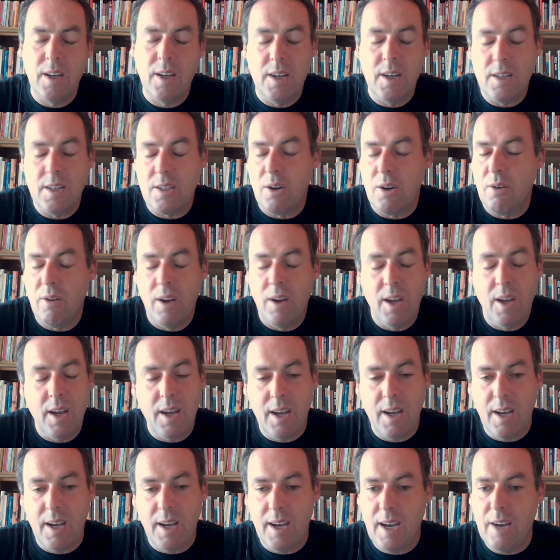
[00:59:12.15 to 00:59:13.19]
So
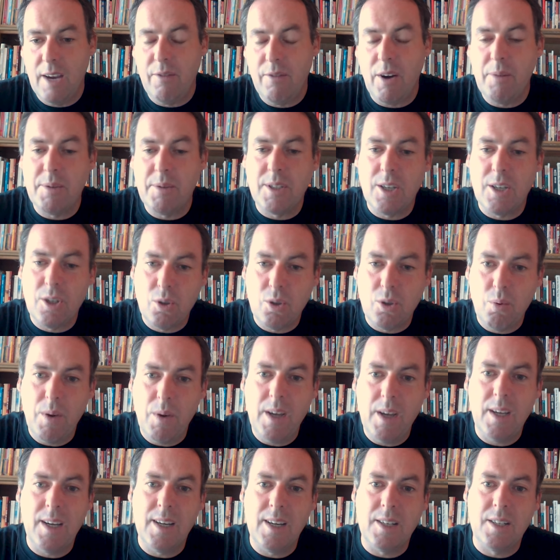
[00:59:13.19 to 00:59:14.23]
if I was to
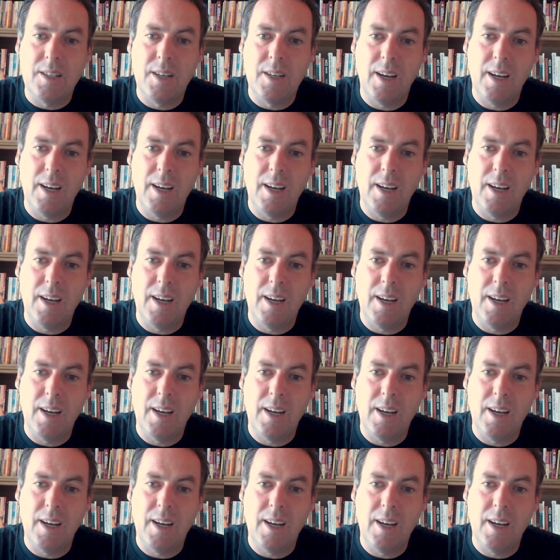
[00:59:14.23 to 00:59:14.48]
tweak it